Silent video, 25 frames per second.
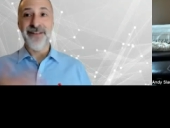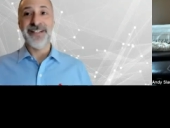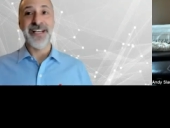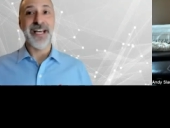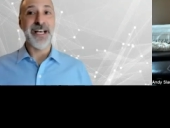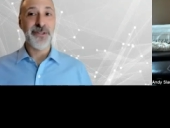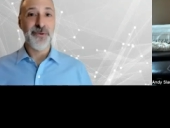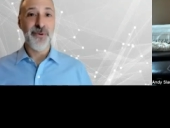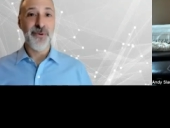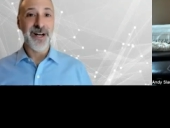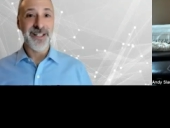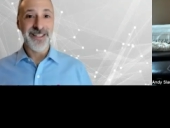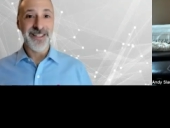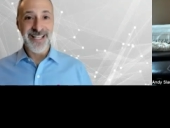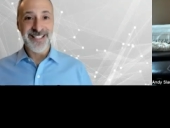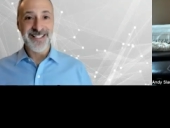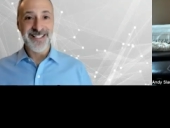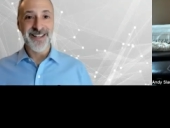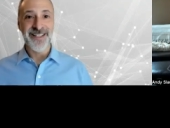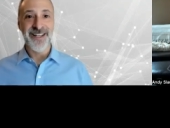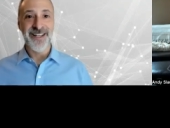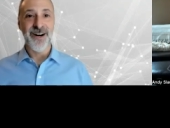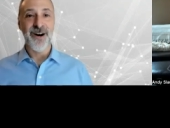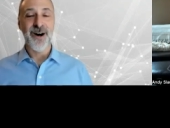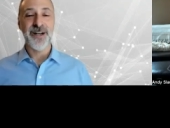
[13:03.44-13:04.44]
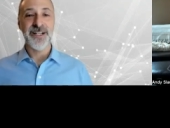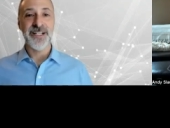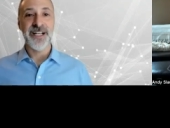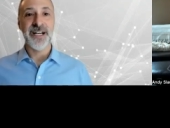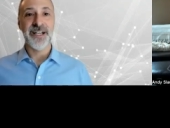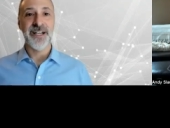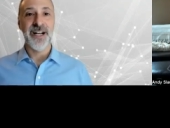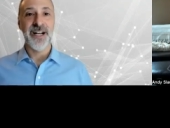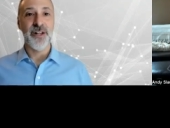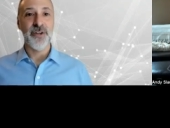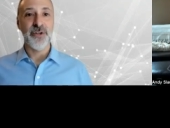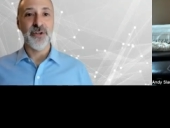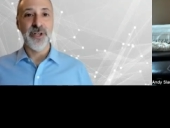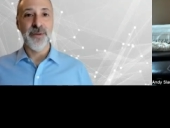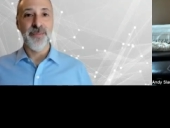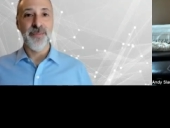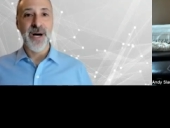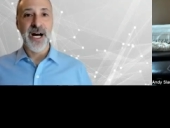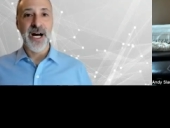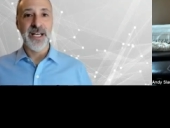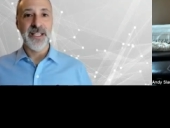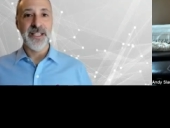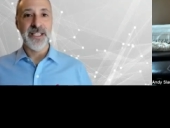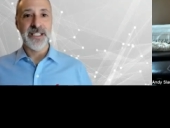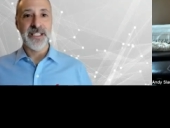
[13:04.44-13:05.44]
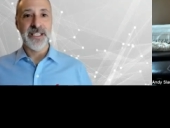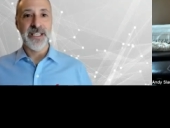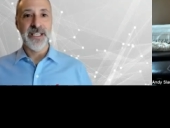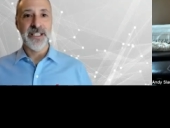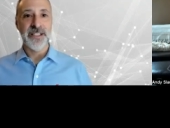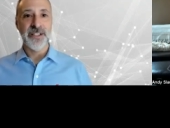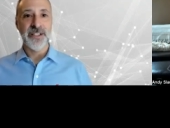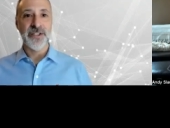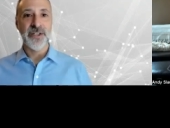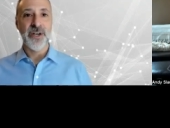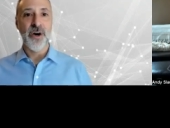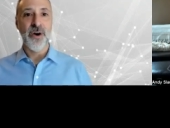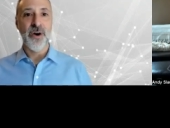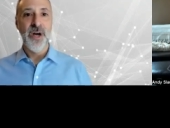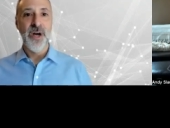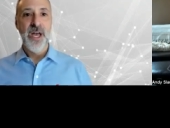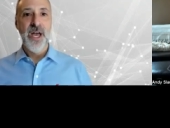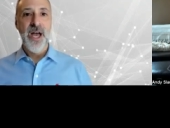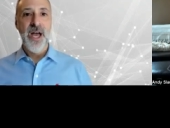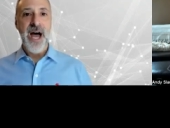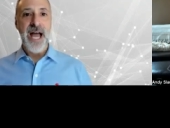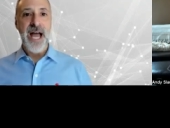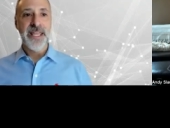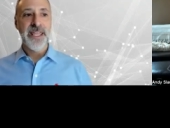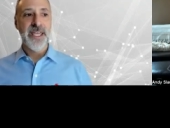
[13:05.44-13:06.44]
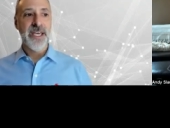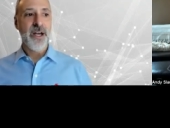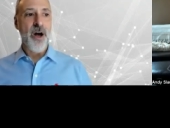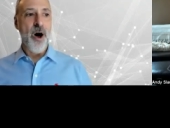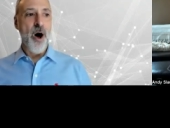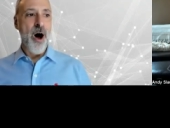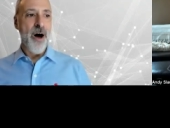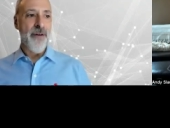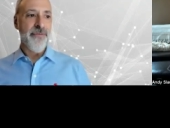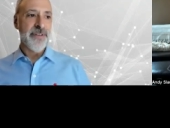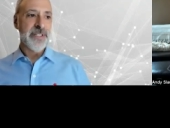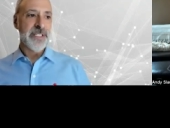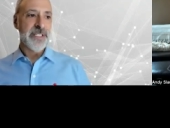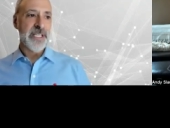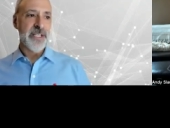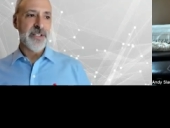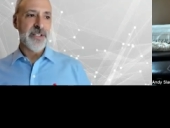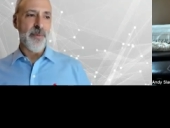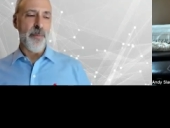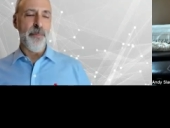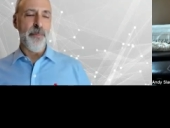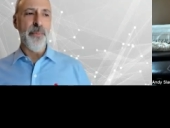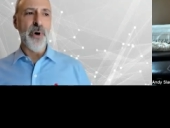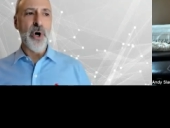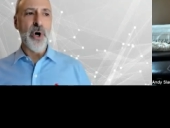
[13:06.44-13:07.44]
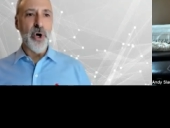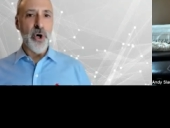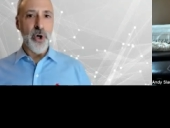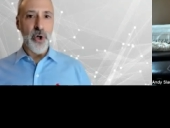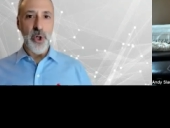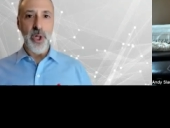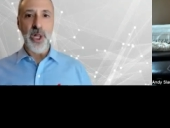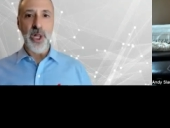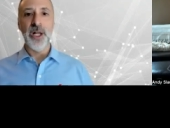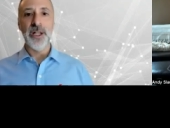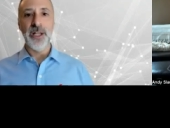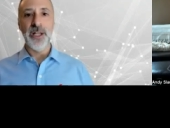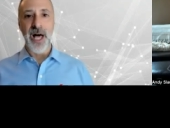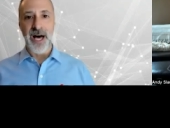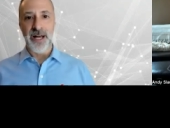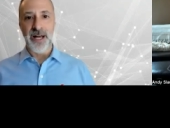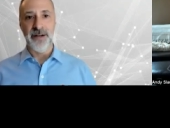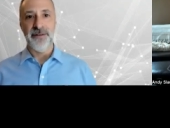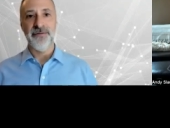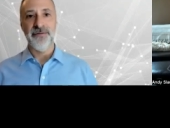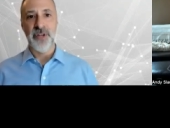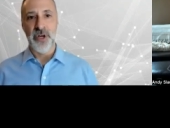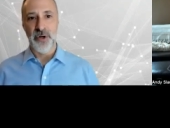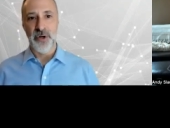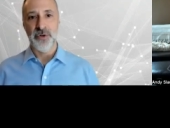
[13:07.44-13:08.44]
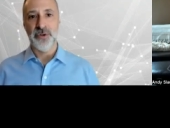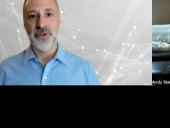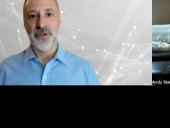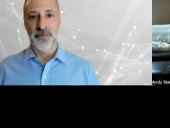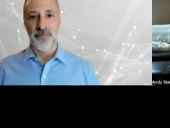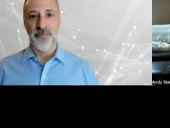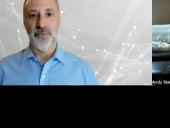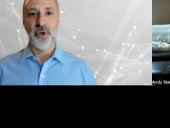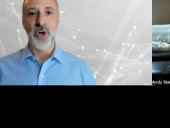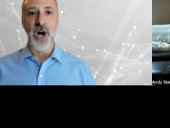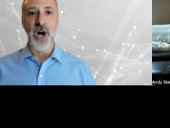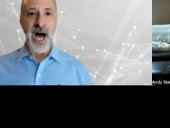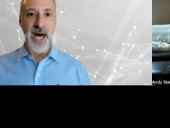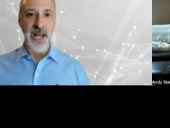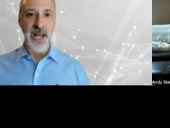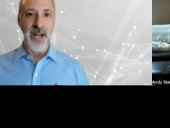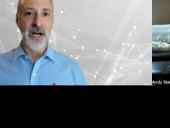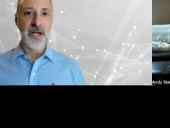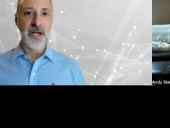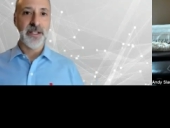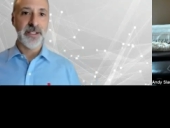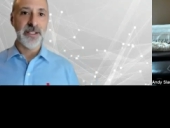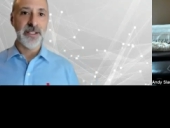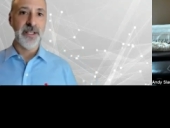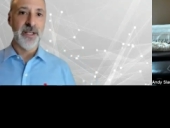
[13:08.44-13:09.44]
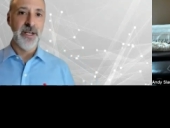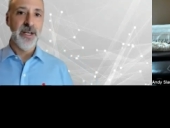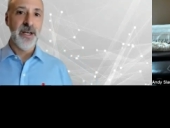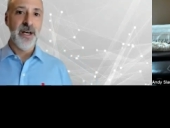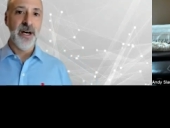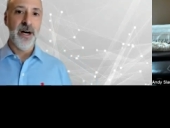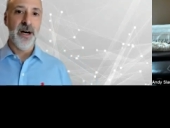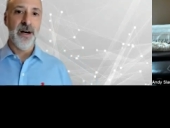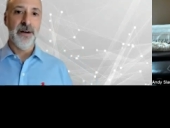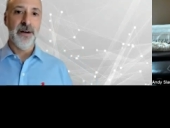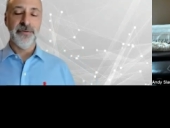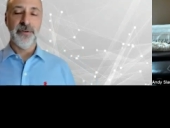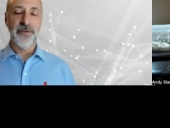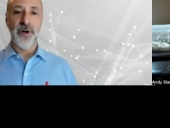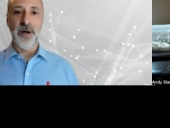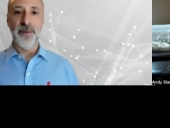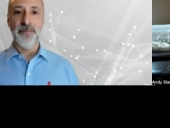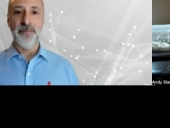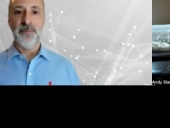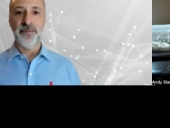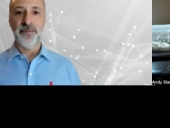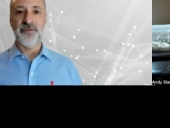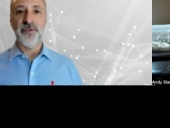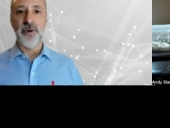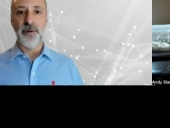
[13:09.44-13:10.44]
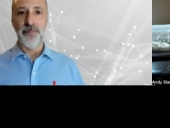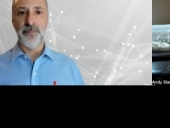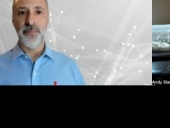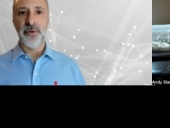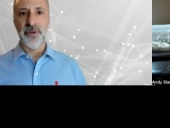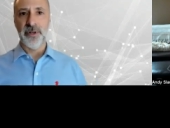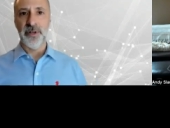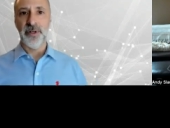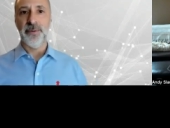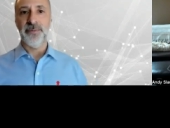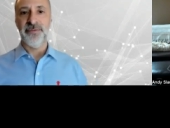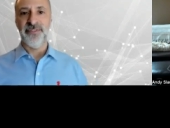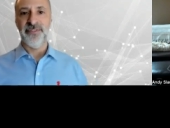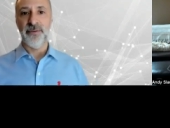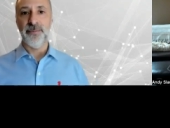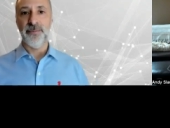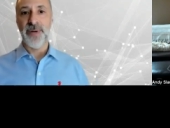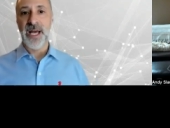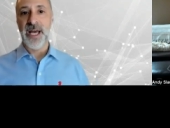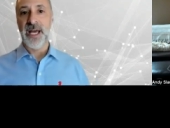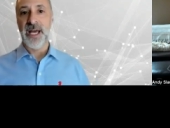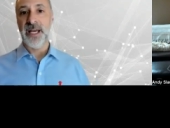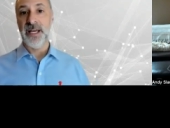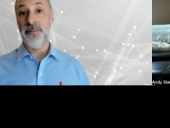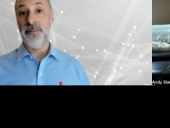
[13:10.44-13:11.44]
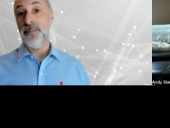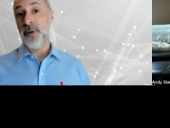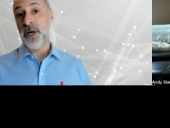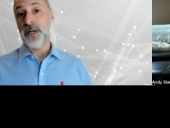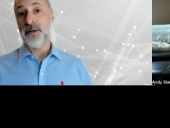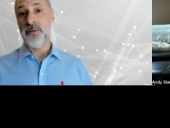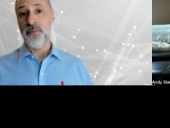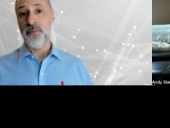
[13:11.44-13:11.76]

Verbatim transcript: Guess what? That's, you know, our technology behind the scenes. So I think offices pull a lot of those products from print for pay, but